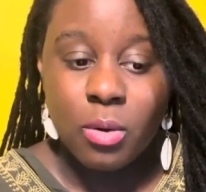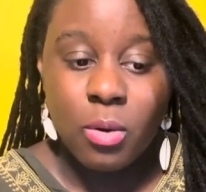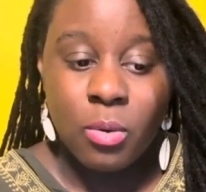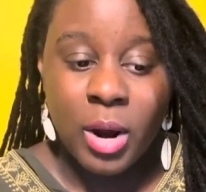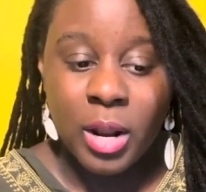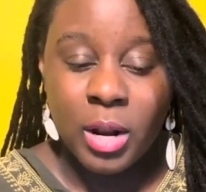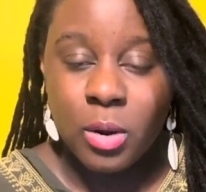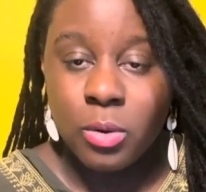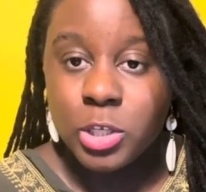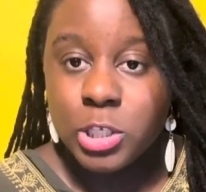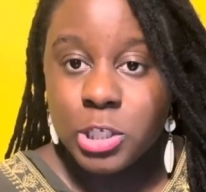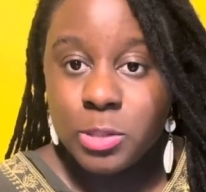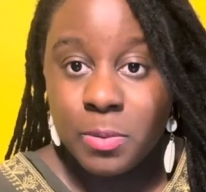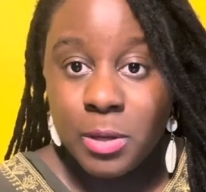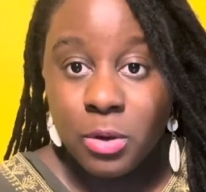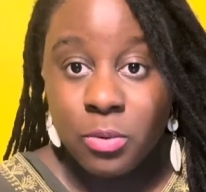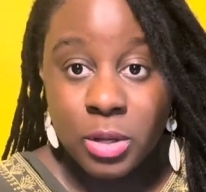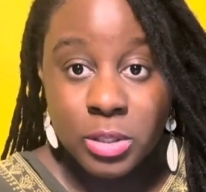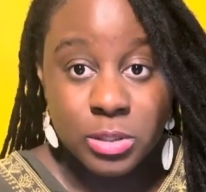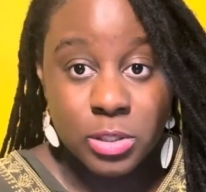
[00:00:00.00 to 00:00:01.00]
or I don't speak
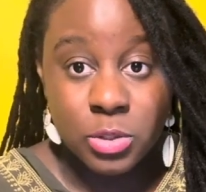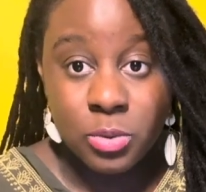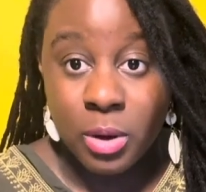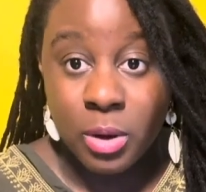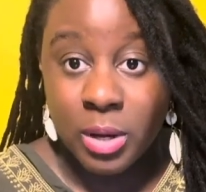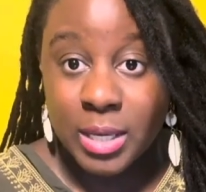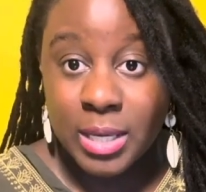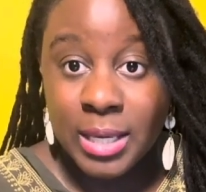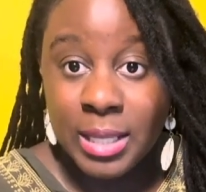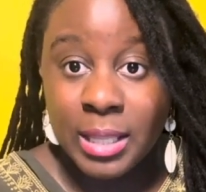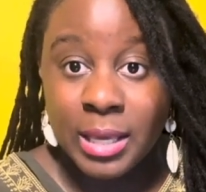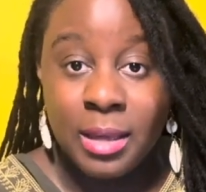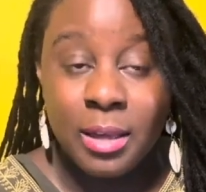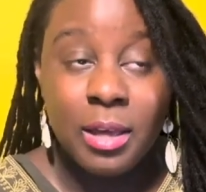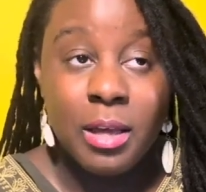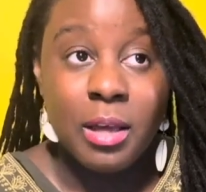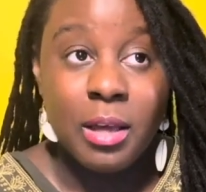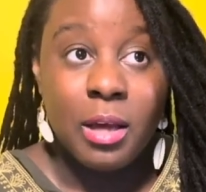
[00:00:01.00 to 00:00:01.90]
Swahili,